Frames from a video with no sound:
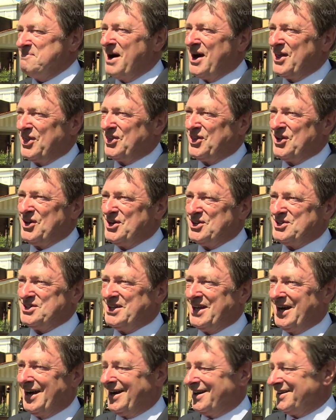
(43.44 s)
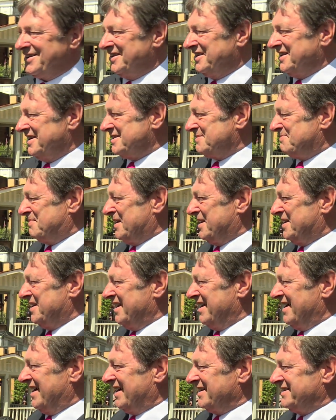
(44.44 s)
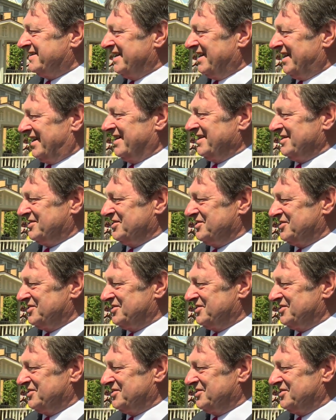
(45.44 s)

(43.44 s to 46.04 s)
my third garden, and it's been a delight to